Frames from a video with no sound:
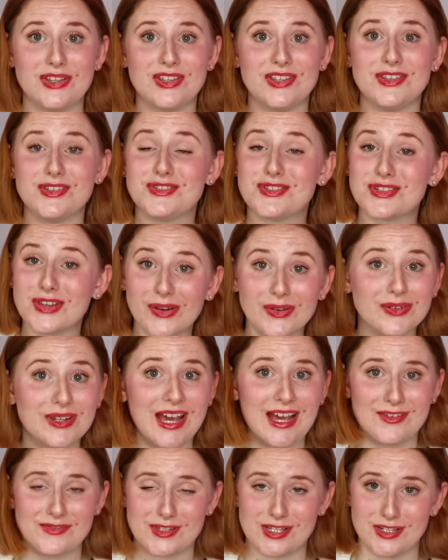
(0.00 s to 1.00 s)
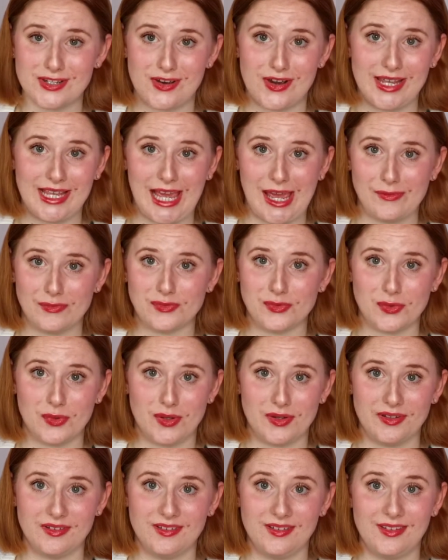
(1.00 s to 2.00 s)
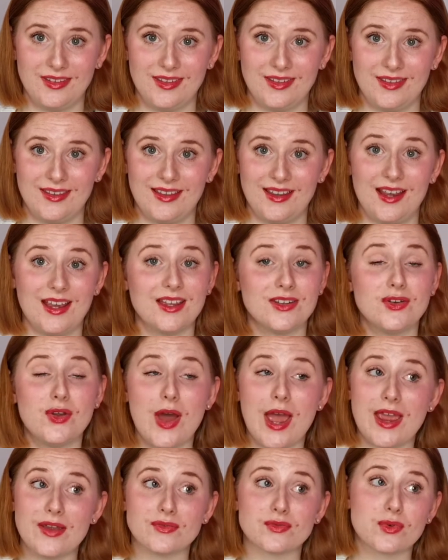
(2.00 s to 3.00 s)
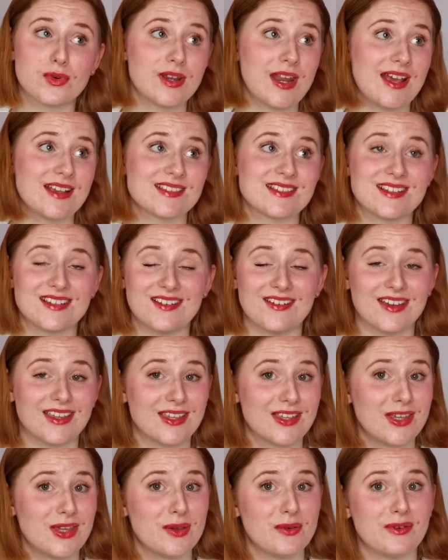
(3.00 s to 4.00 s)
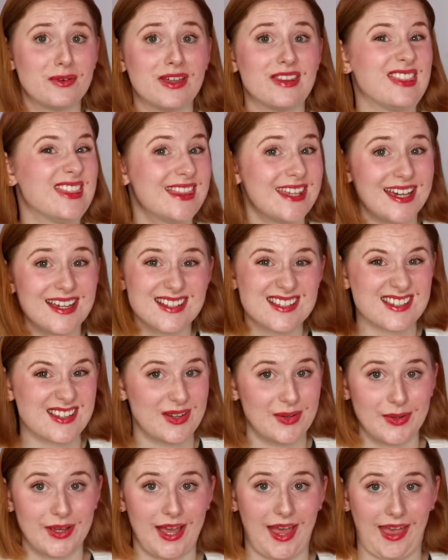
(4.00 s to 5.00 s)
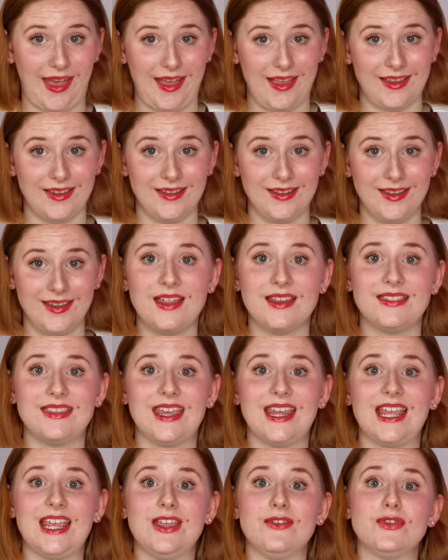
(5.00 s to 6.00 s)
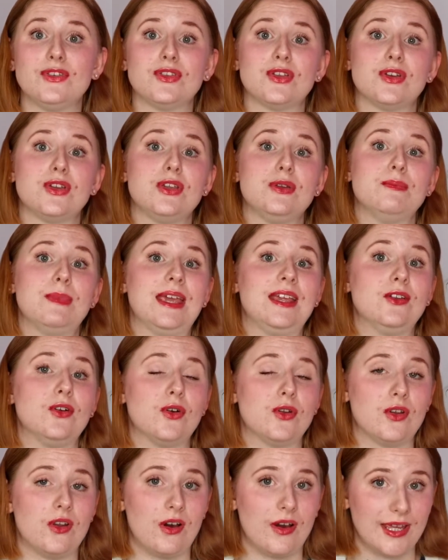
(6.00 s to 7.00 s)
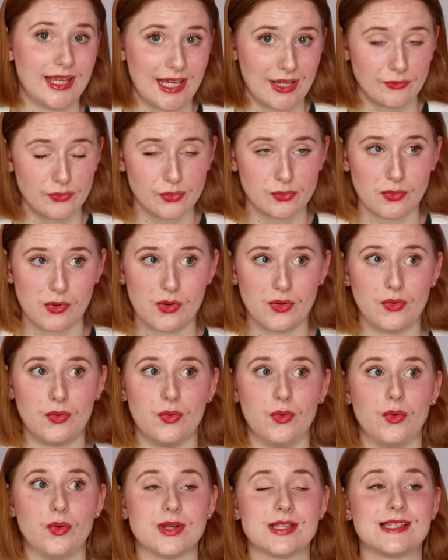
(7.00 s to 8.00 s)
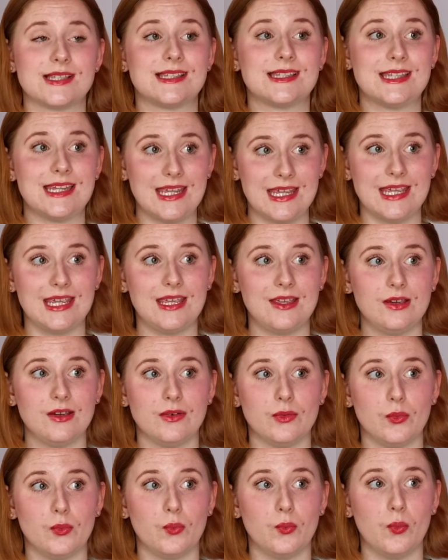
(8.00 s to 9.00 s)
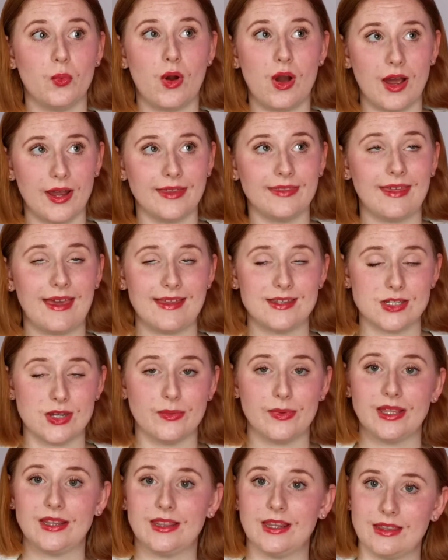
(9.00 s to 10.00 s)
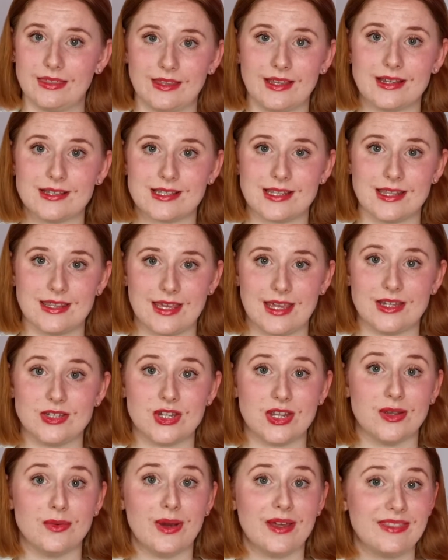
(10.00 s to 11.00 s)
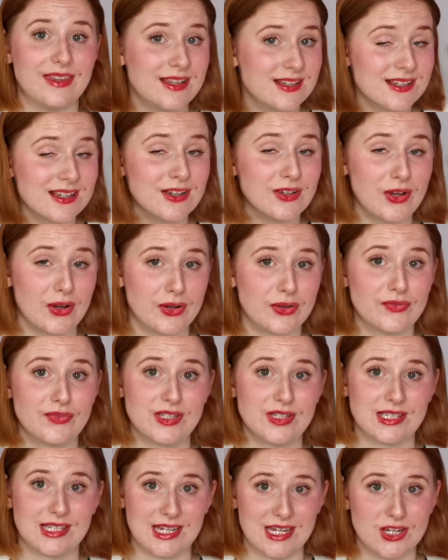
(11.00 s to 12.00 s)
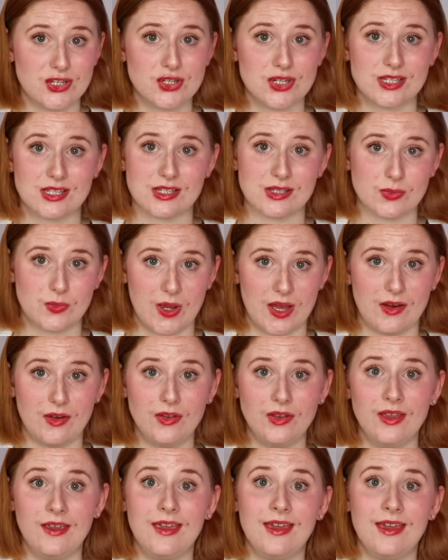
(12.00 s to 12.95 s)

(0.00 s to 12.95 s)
You don't have to like everyone. And not everyone has to like you, and that's okay. That even though you may not like everyone or see why they're doing the things that they do, and this can go for teachers as well.